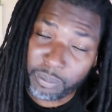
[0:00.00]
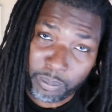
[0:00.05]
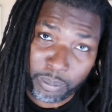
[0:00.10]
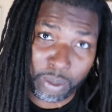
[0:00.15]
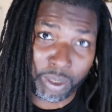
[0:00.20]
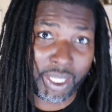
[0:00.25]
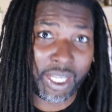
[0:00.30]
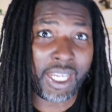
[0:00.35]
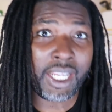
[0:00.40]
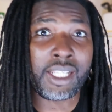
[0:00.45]

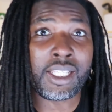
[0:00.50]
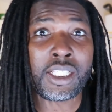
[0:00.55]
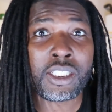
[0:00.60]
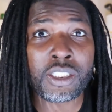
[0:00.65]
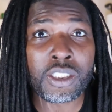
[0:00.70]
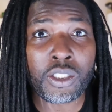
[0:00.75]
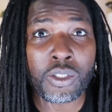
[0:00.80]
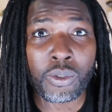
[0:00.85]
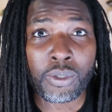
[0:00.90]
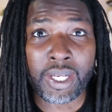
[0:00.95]
Playing these
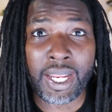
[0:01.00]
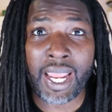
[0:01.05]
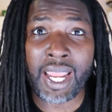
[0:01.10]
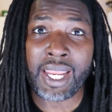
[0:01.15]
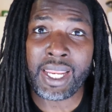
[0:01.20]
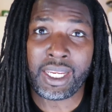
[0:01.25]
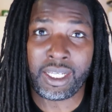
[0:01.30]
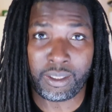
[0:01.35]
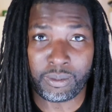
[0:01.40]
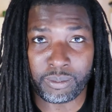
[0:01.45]
little
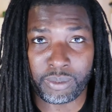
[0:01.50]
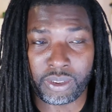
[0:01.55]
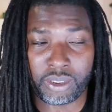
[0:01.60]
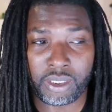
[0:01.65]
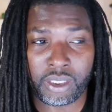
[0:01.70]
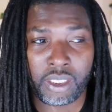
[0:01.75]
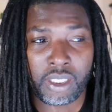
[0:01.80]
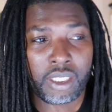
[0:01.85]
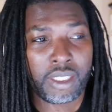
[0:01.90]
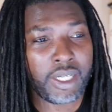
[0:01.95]
games.
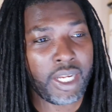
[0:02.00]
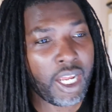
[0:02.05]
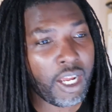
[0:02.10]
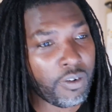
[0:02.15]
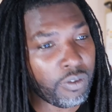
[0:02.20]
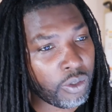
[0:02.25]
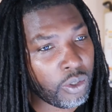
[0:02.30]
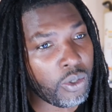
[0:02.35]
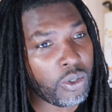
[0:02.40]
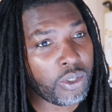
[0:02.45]
Now,
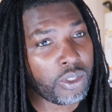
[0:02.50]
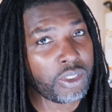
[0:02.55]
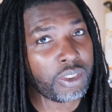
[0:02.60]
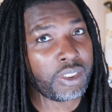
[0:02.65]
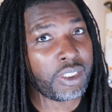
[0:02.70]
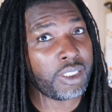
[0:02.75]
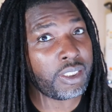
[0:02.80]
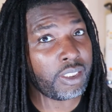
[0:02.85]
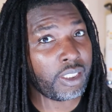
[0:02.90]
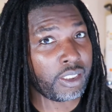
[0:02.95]
of course,
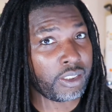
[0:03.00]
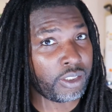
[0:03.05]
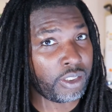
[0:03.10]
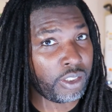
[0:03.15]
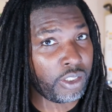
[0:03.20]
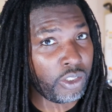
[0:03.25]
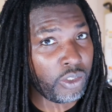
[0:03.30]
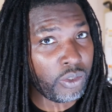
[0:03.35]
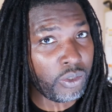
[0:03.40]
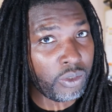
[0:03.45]
this can
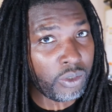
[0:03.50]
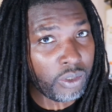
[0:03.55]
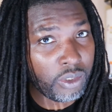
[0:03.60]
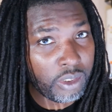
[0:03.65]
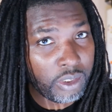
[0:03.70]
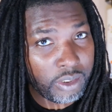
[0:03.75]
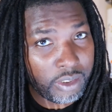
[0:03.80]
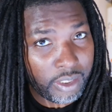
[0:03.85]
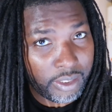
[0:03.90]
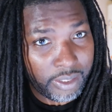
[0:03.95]
skew
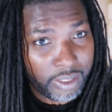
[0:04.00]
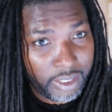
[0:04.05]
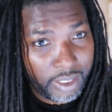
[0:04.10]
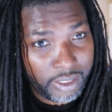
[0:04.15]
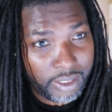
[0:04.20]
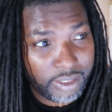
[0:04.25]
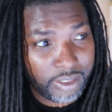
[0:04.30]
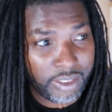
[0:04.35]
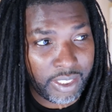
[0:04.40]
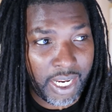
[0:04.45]
to the
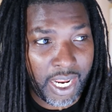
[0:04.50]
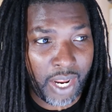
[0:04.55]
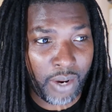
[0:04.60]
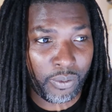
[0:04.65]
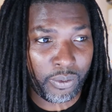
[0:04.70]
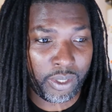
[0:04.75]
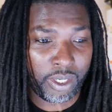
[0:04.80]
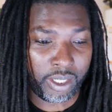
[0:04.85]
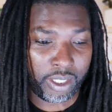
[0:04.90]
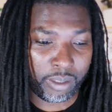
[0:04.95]
other
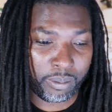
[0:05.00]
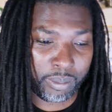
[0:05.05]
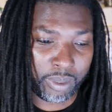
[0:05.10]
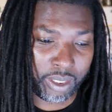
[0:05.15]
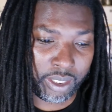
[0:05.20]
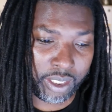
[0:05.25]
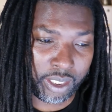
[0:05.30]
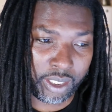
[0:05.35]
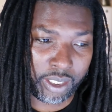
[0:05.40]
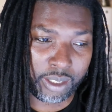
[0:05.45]
side where it can
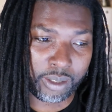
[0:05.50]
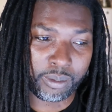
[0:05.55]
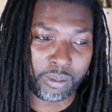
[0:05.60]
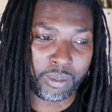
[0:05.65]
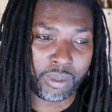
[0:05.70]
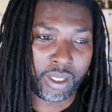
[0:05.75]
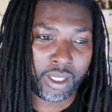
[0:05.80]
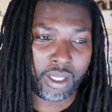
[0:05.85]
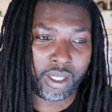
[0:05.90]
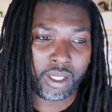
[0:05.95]
become
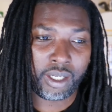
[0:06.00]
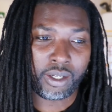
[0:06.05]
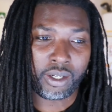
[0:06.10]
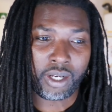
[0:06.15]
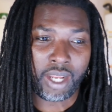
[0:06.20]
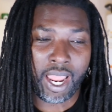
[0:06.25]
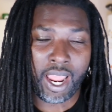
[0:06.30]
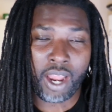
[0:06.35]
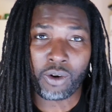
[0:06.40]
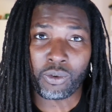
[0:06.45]

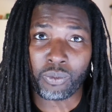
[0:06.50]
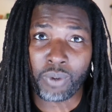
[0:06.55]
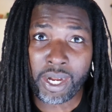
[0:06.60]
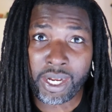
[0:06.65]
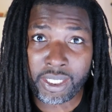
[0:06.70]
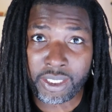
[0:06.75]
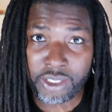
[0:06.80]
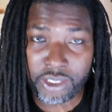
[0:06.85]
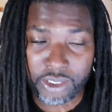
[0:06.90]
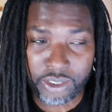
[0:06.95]

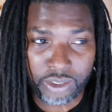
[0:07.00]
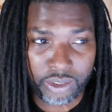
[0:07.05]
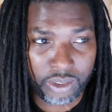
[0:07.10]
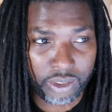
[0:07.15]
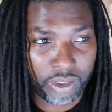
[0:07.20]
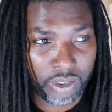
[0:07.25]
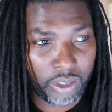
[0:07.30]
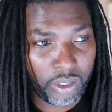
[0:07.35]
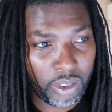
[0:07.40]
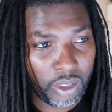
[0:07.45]
outrageous,
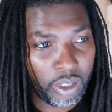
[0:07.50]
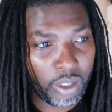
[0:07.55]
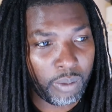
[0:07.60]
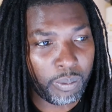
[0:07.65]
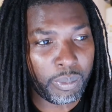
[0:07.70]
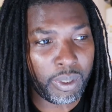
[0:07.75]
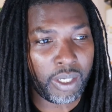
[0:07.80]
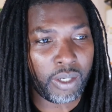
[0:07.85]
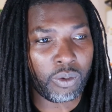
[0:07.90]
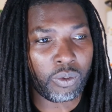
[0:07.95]

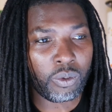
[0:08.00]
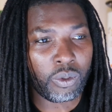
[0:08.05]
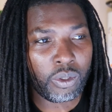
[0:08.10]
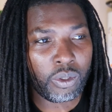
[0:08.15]
but